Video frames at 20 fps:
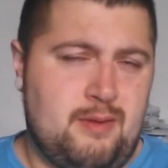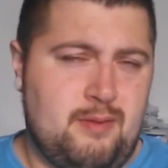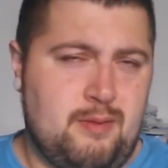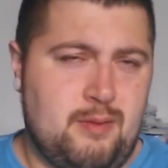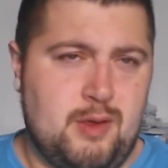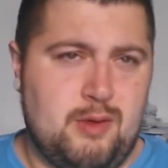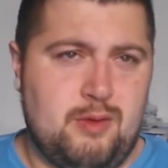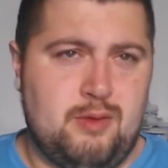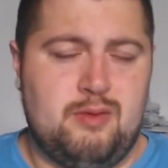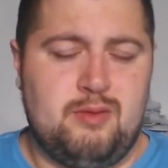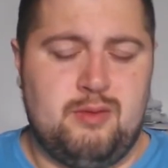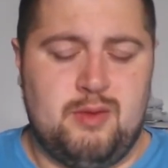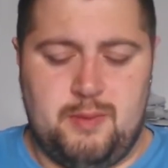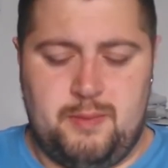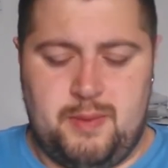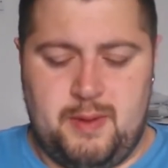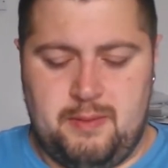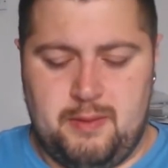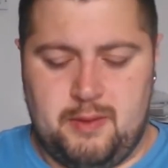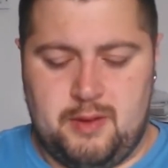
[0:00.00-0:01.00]
well,
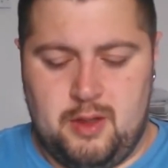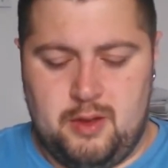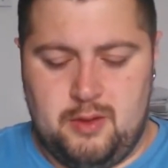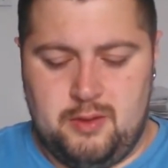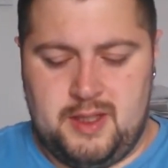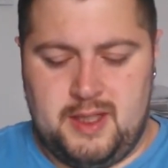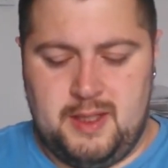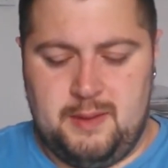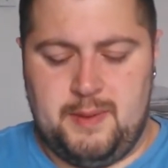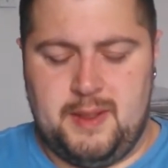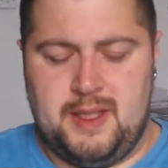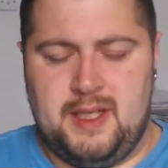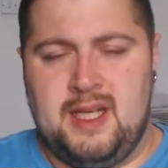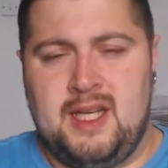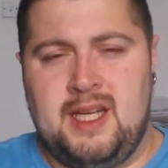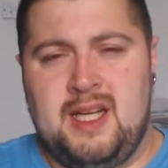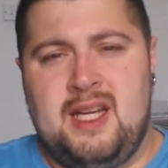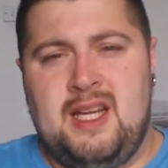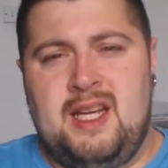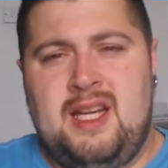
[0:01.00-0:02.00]
what people call steeping,
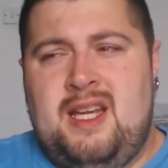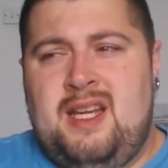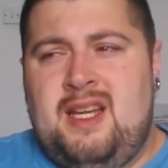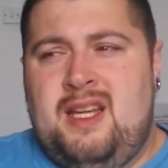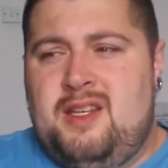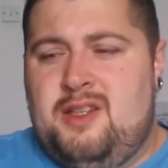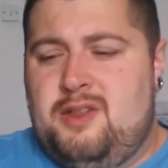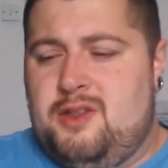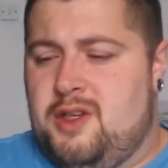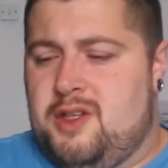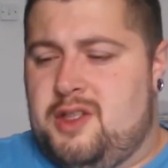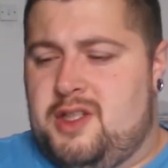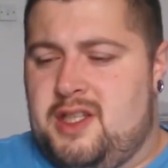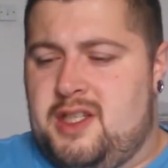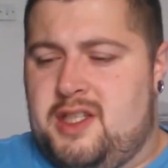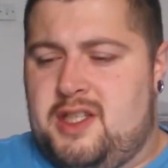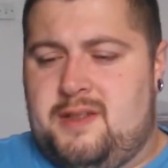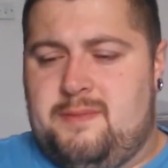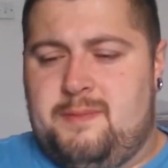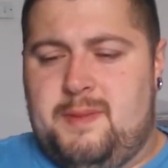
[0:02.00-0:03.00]
usually
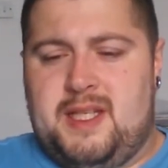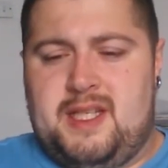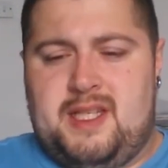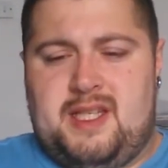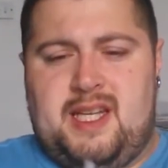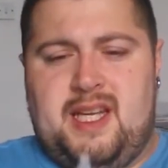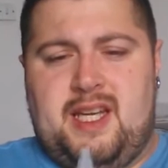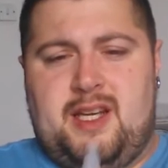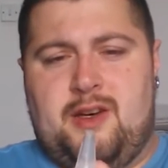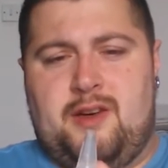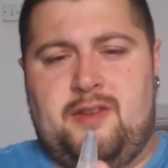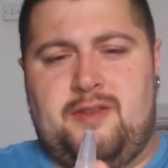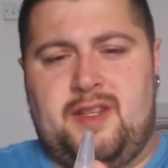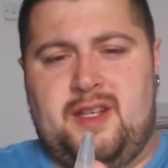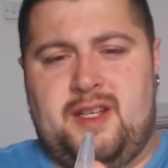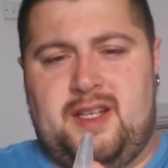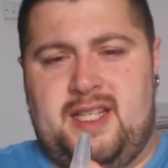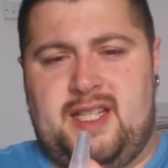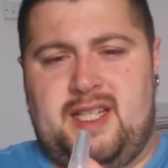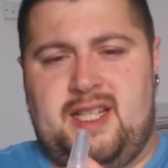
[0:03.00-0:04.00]
it just means take off
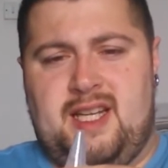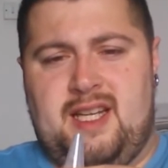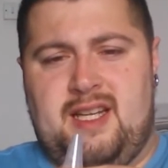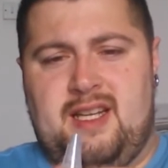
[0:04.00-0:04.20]
the lid.